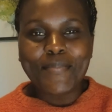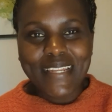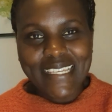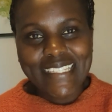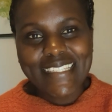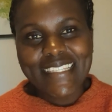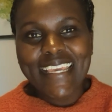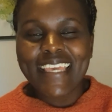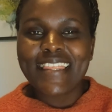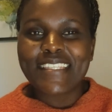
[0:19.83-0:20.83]
please
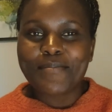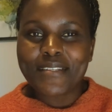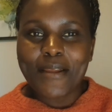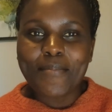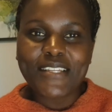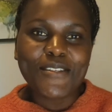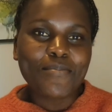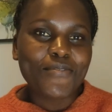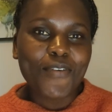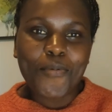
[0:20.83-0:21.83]
hit the subscribe
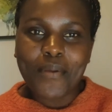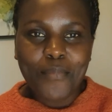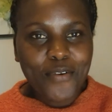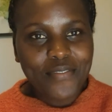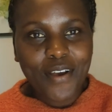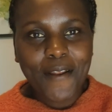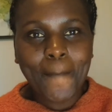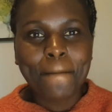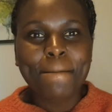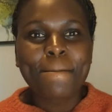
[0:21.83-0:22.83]
button before we move
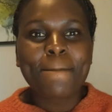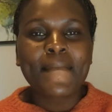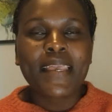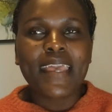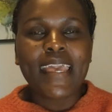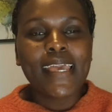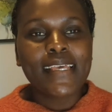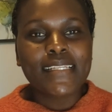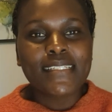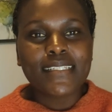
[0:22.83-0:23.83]
on,
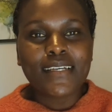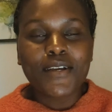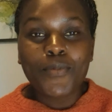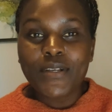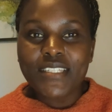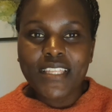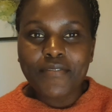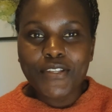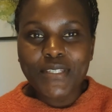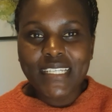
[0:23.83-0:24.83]
and watch the
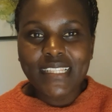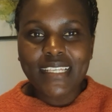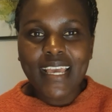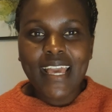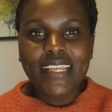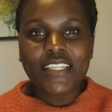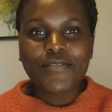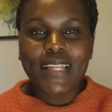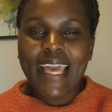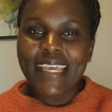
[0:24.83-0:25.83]
video till the end.
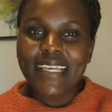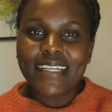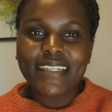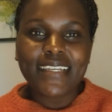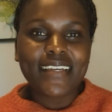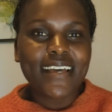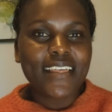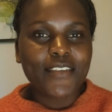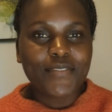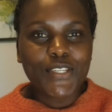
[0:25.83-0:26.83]
If you like
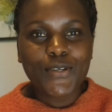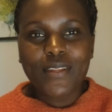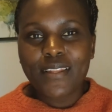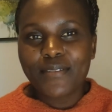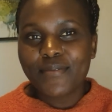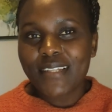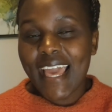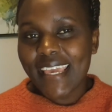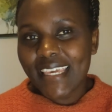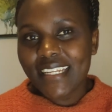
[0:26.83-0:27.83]
the video,
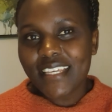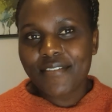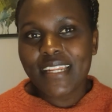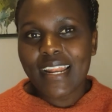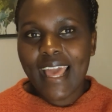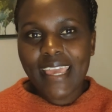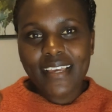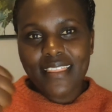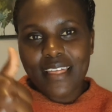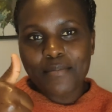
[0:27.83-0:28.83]
like it, give it a
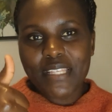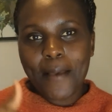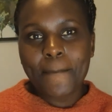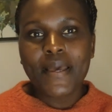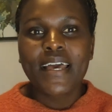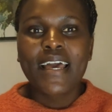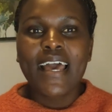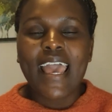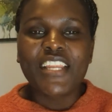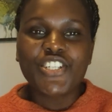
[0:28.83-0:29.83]
like, thumbs up,
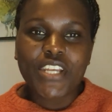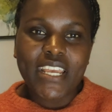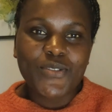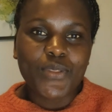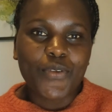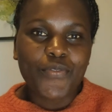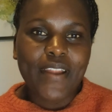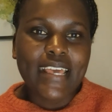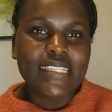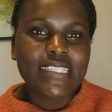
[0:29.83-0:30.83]
and share it with your
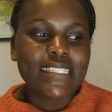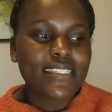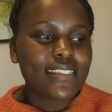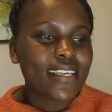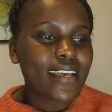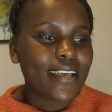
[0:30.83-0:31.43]
friends